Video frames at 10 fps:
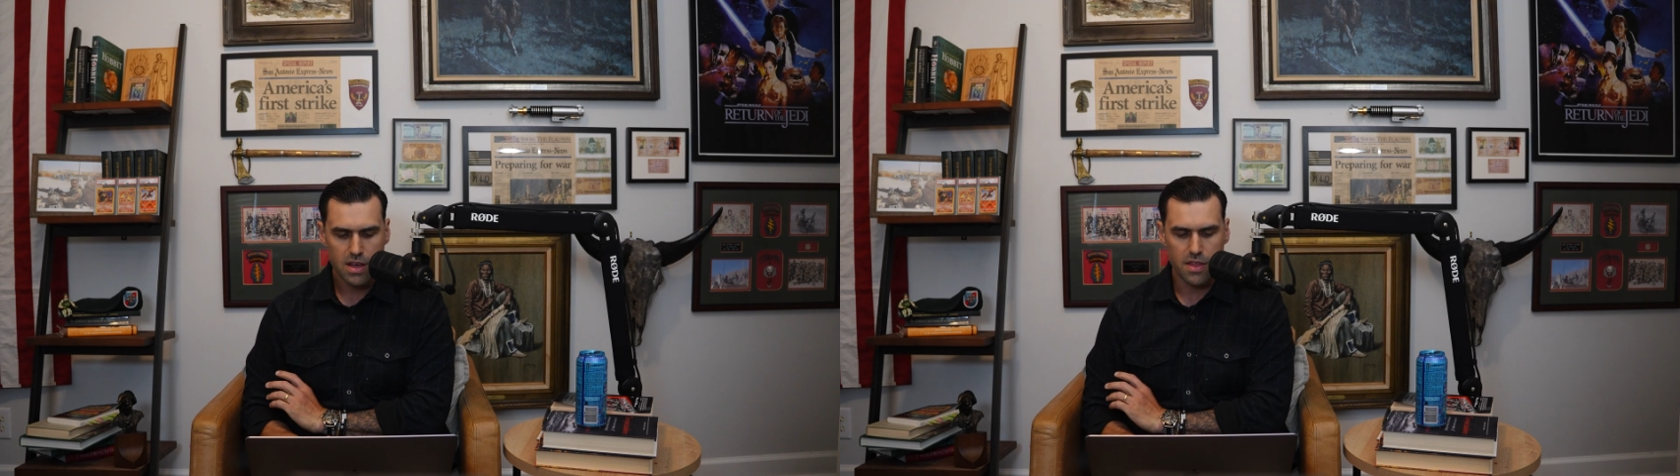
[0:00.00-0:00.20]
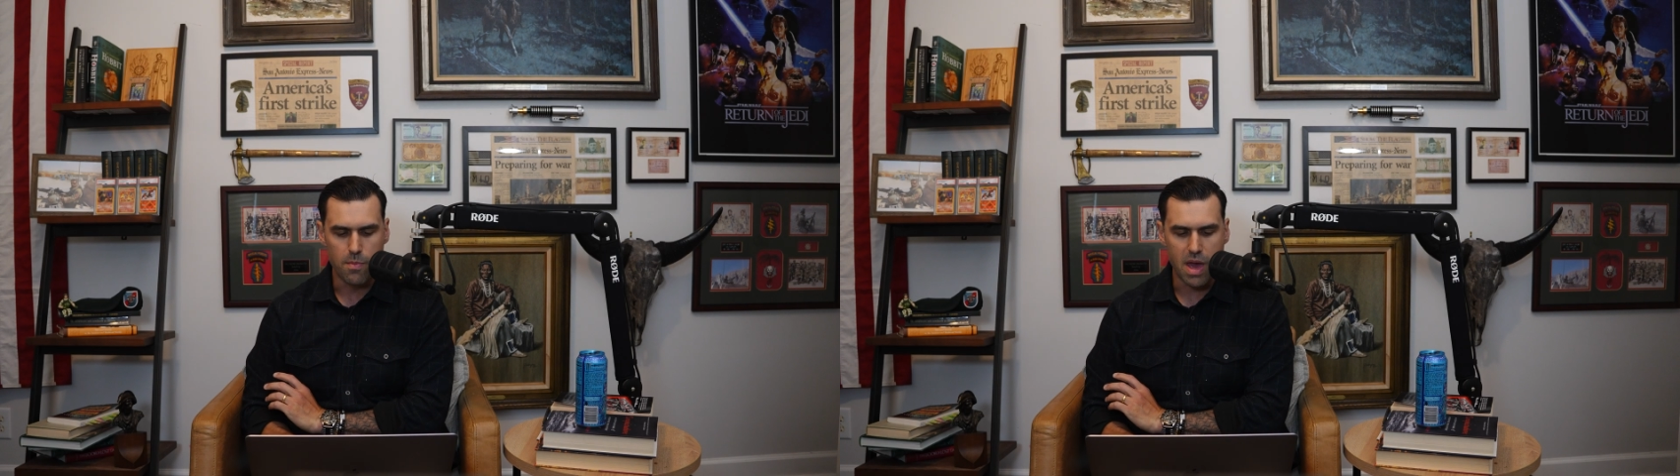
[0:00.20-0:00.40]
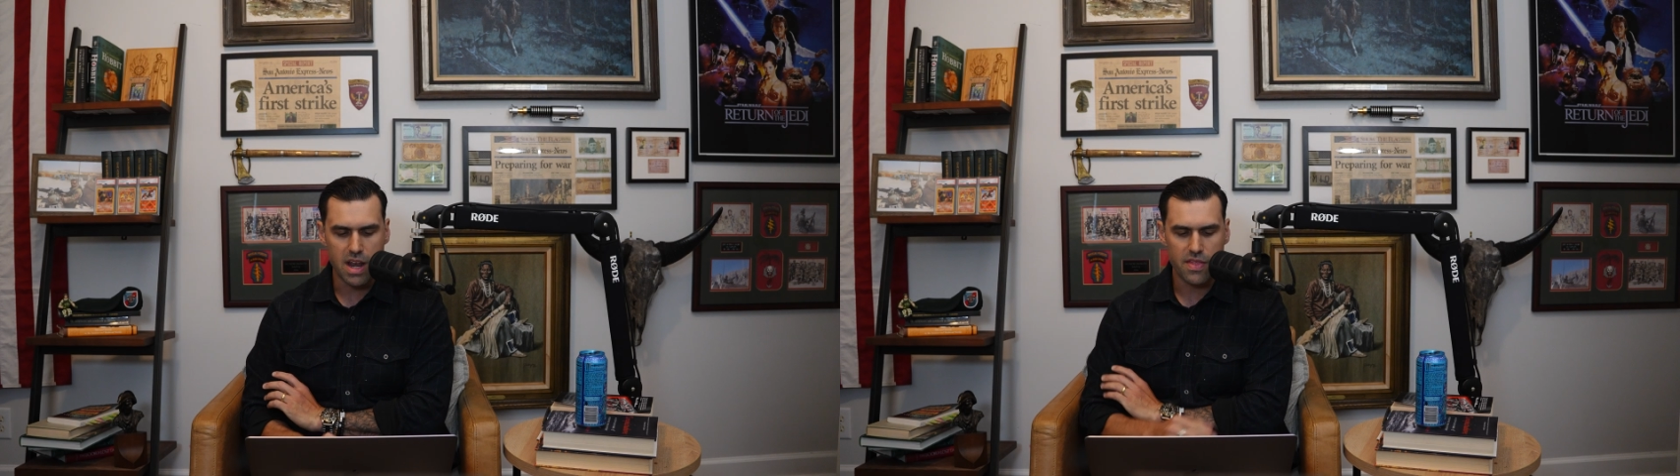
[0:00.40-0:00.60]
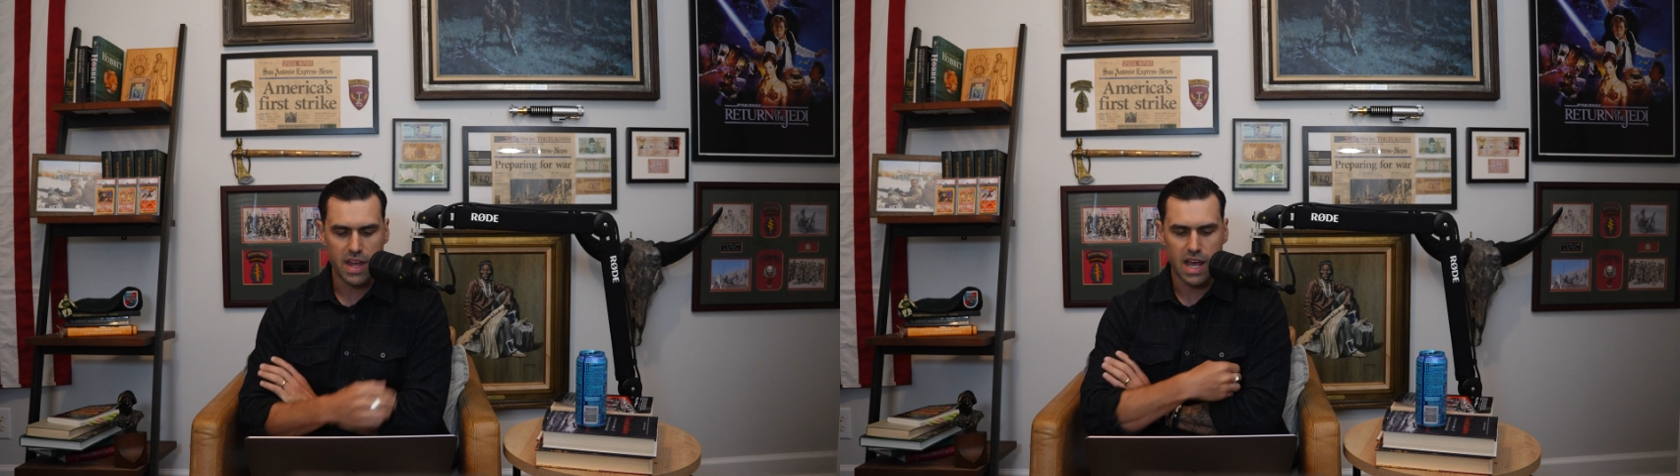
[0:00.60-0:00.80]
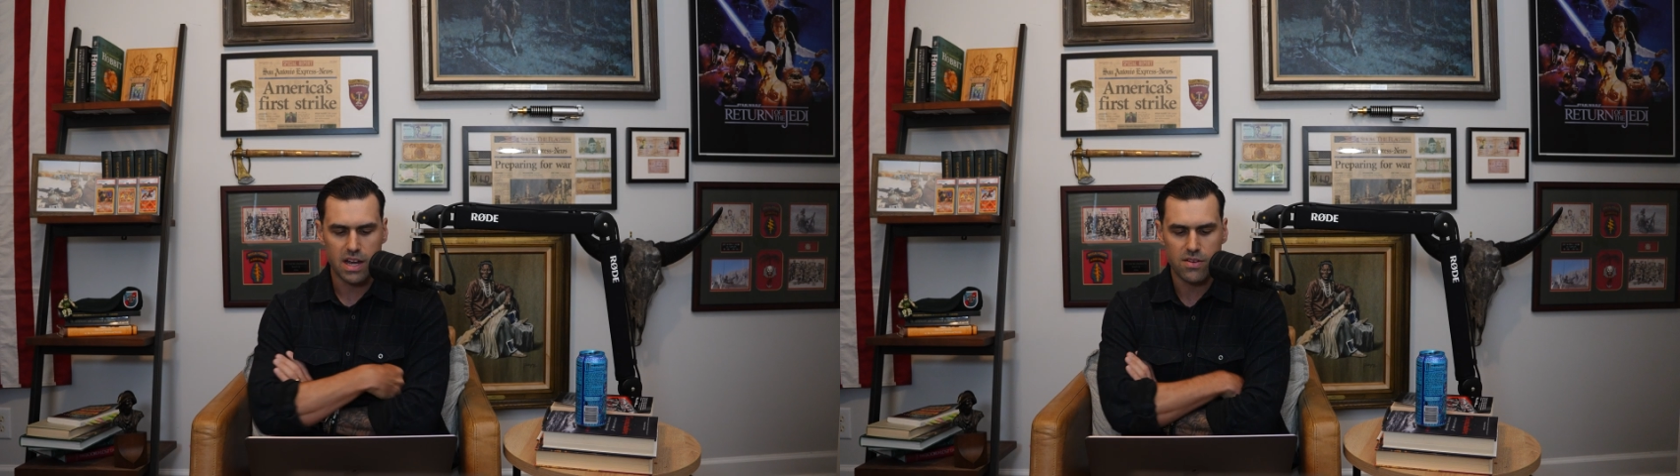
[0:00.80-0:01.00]
The men
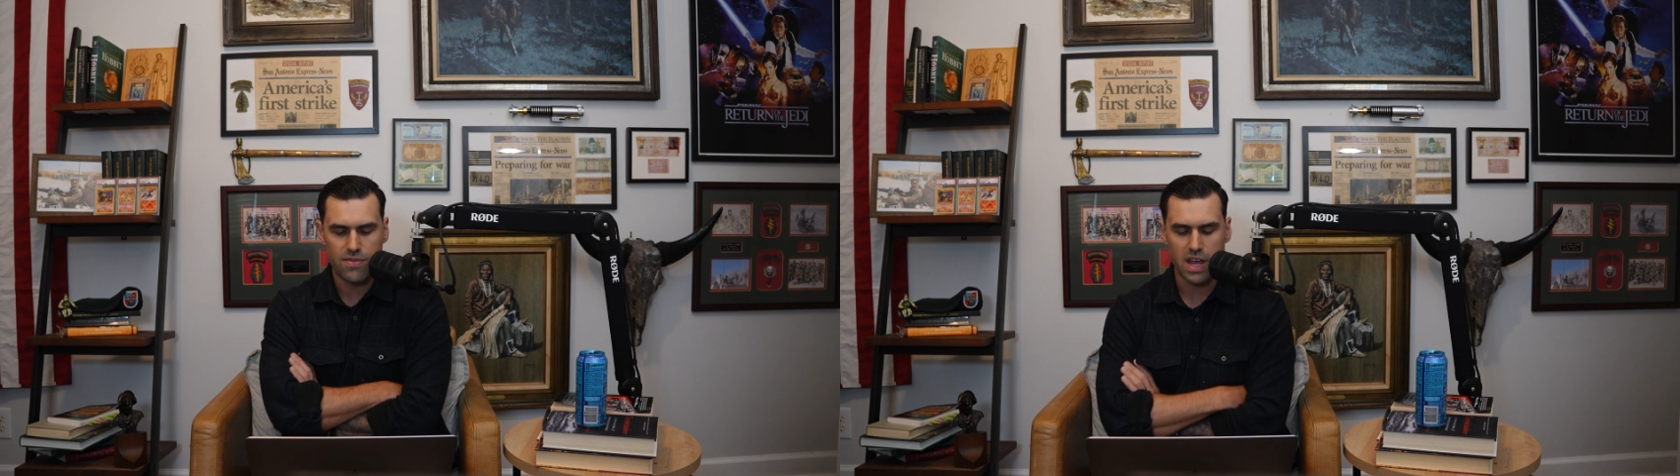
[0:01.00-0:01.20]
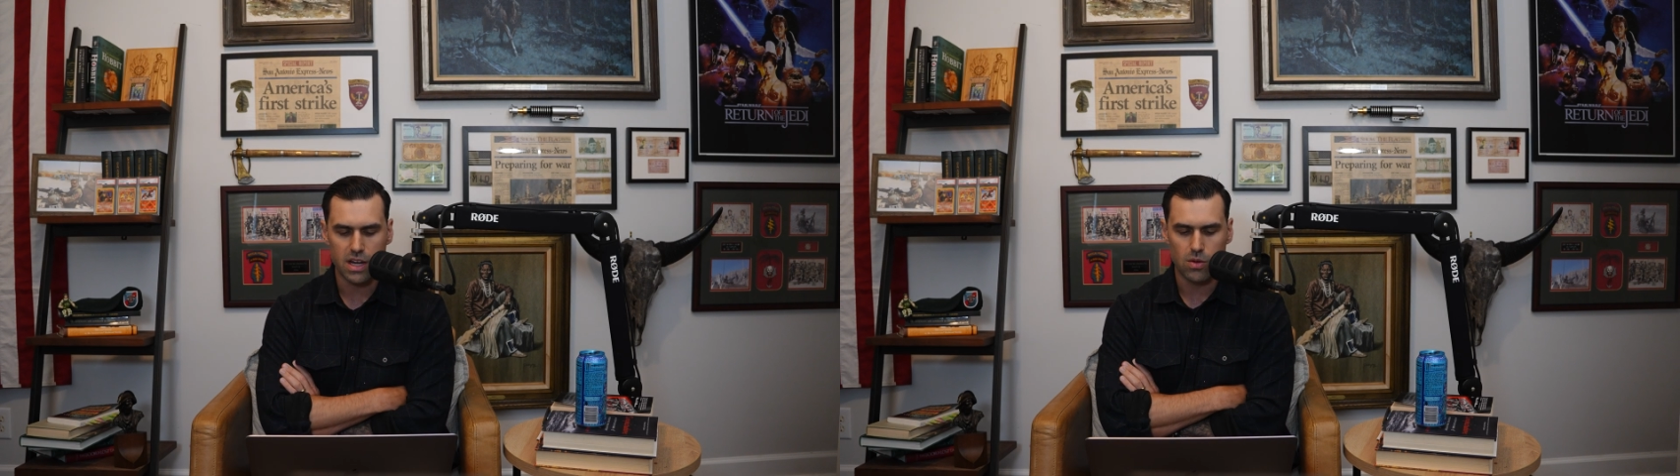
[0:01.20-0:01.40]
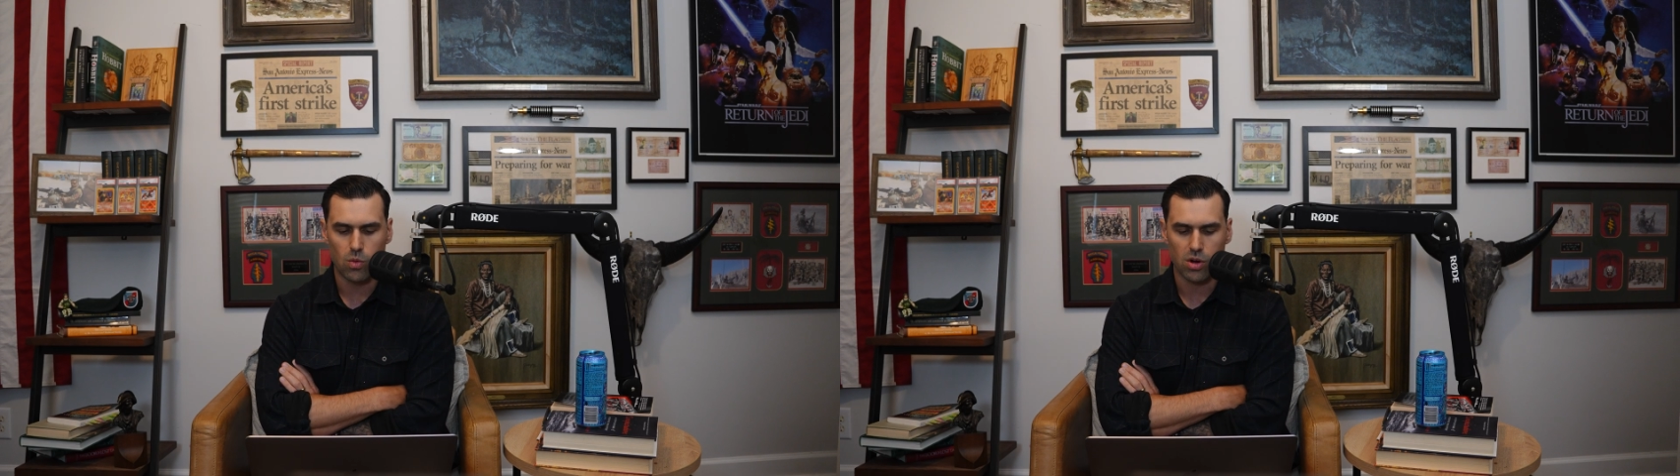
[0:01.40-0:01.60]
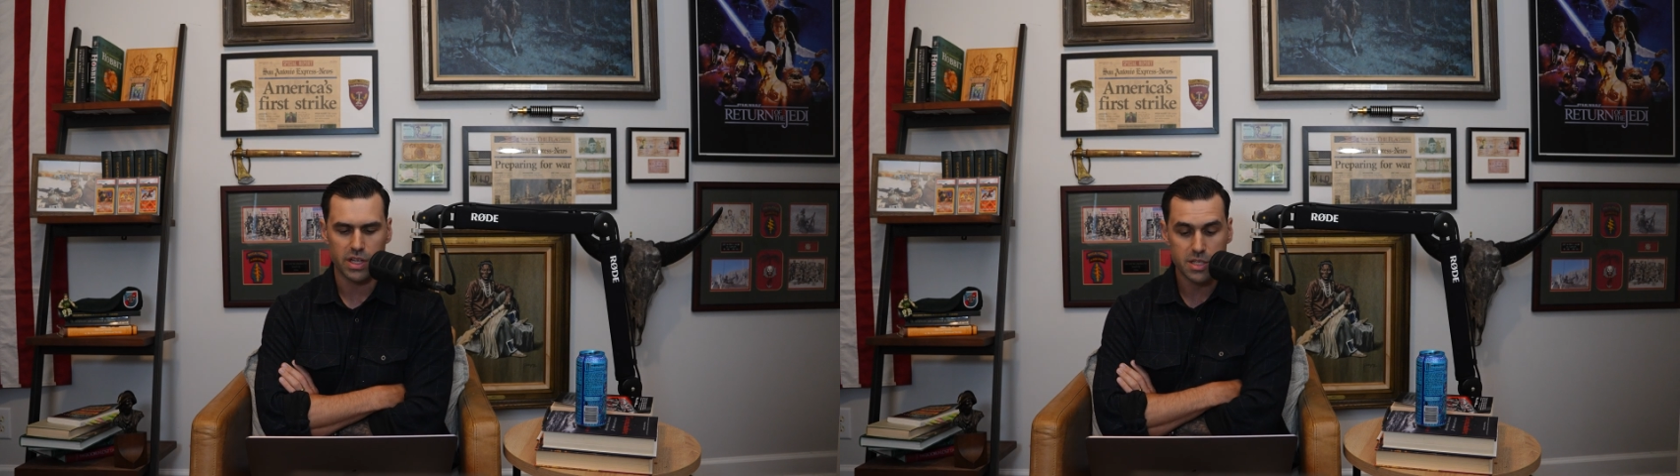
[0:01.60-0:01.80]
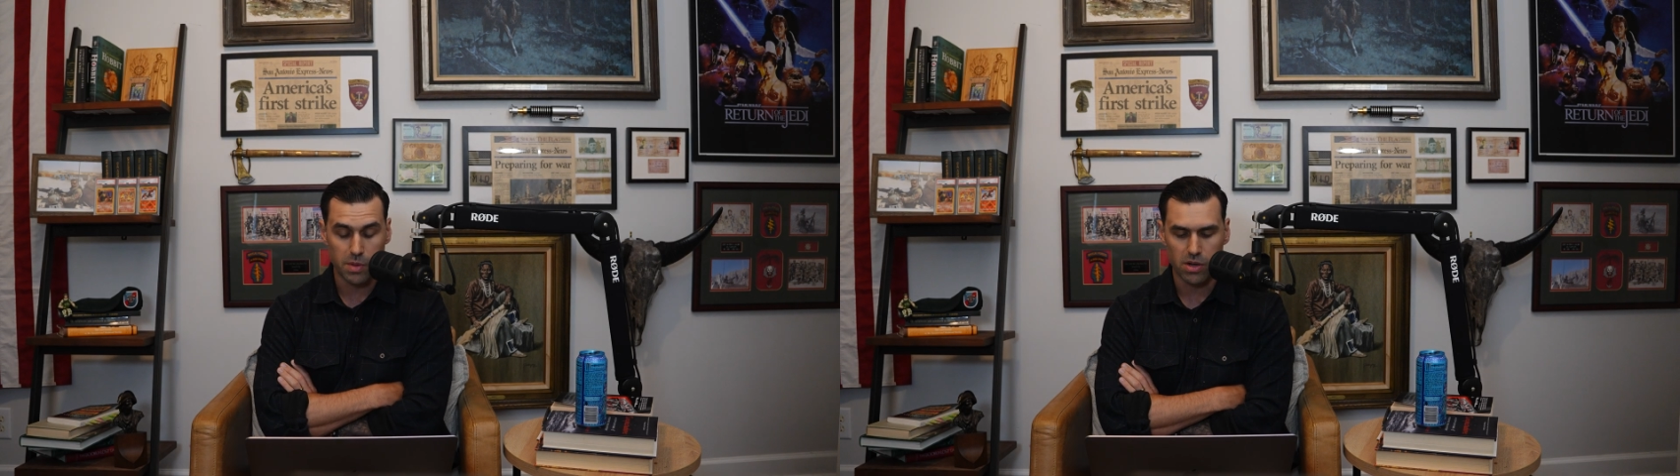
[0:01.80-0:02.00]
that had invaded were
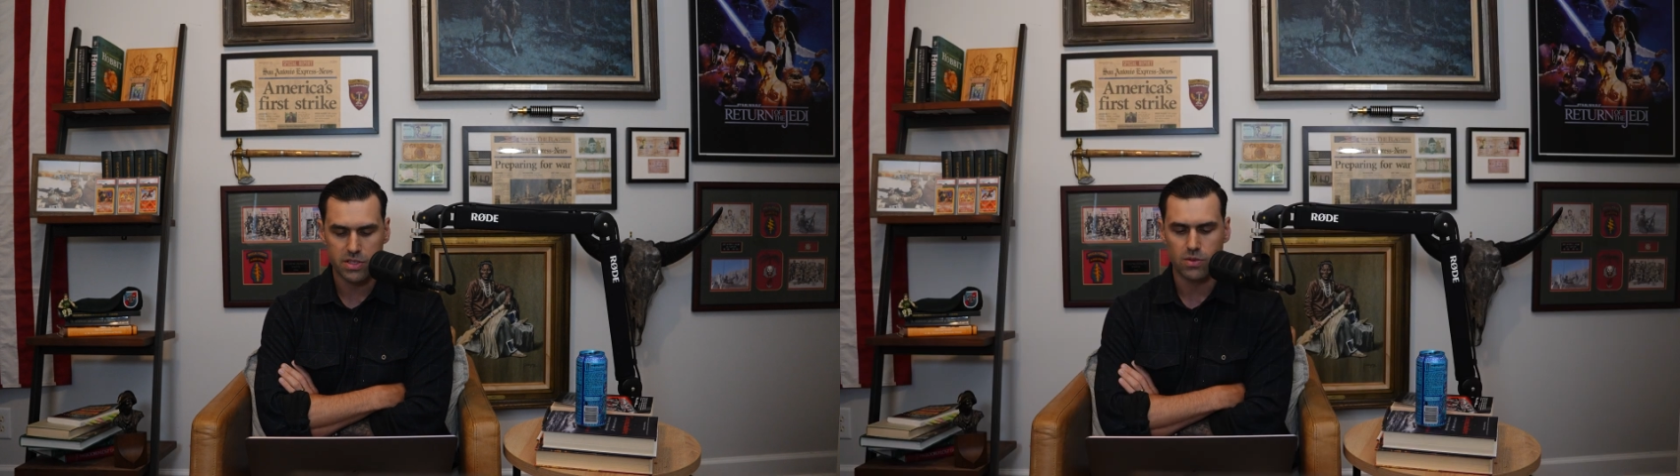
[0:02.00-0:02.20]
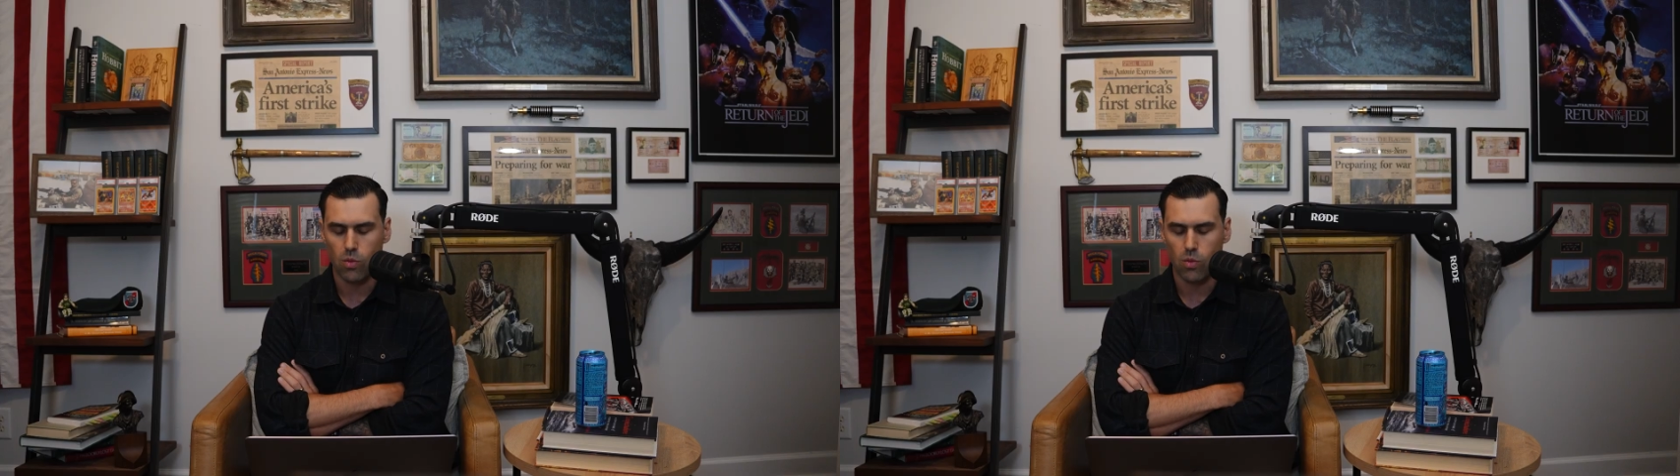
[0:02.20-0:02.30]
experienced,